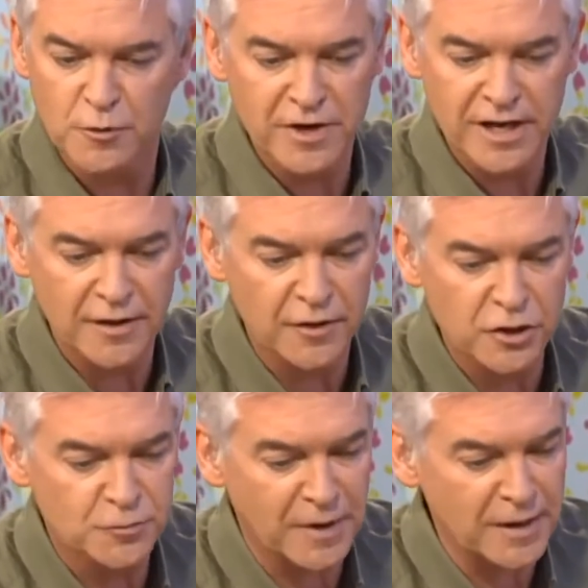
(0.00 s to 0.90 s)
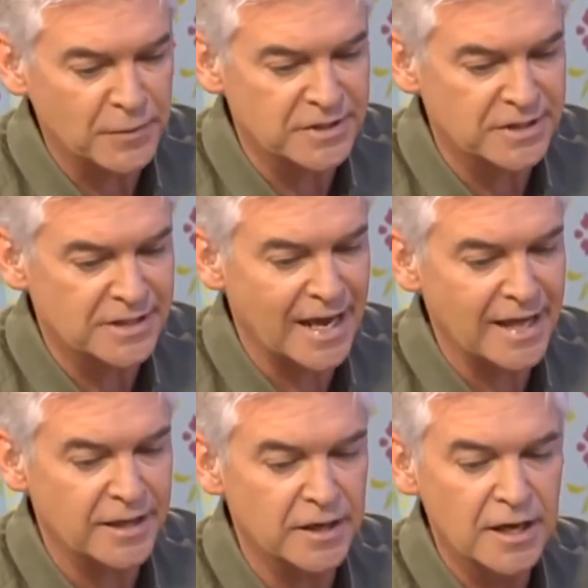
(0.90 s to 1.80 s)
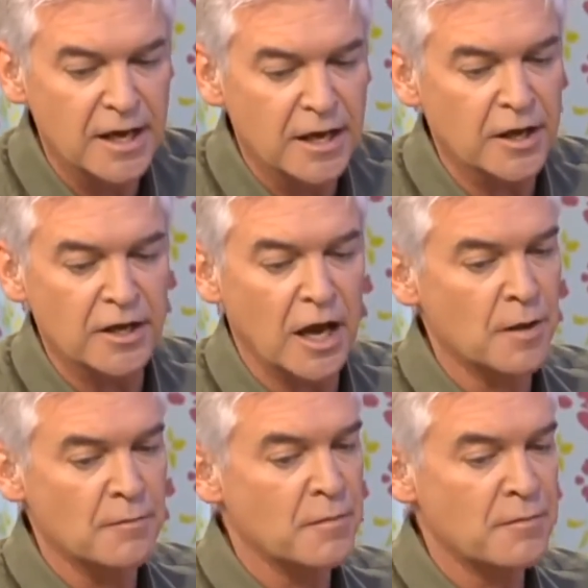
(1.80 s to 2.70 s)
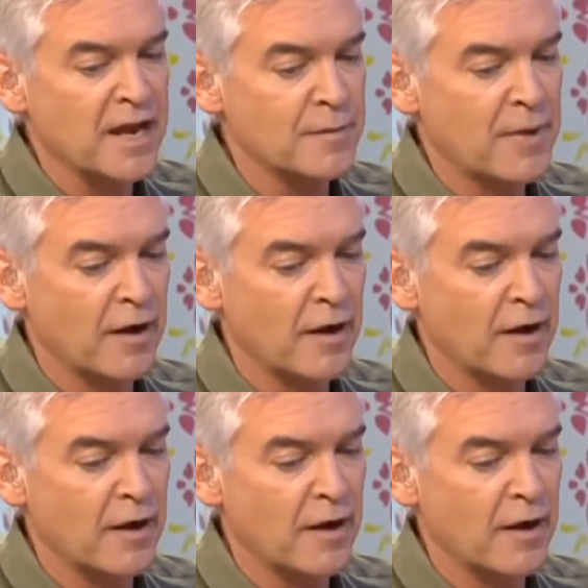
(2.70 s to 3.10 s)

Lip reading: We're reading in the newspapers today that many